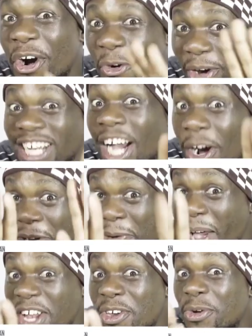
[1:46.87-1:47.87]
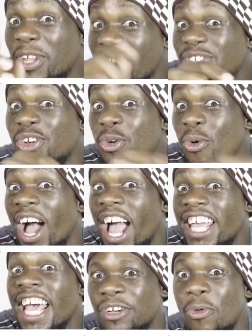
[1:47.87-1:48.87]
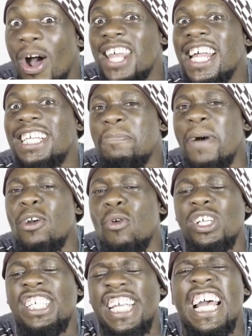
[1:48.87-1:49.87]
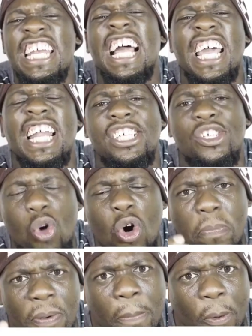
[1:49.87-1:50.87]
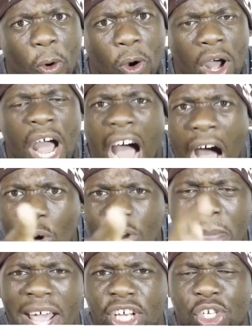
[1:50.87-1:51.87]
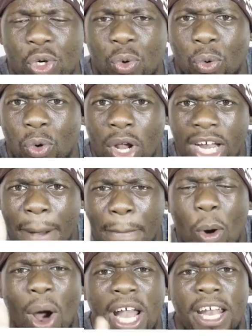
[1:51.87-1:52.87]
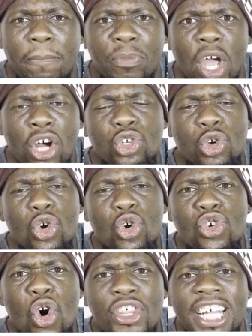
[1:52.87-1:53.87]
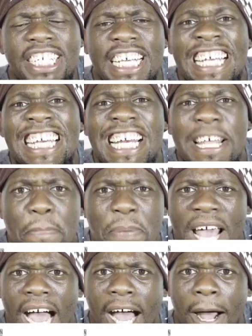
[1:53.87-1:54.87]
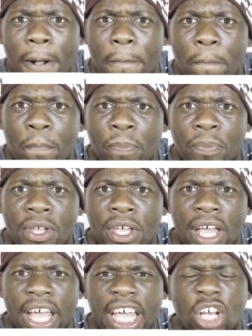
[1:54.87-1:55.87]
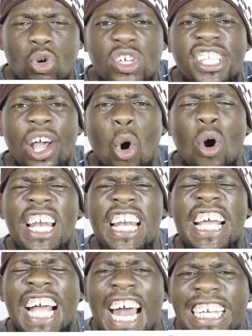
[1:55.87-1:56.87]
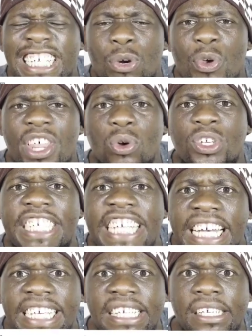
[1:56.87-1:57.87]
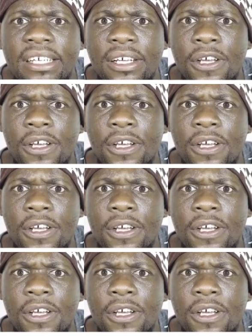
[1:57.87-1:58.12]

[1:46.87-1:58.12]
Wait, I'll remind you the reason why that man was turned against his own people. I'll remind you. Number one, do you know that in Libya, it was the only country without debt?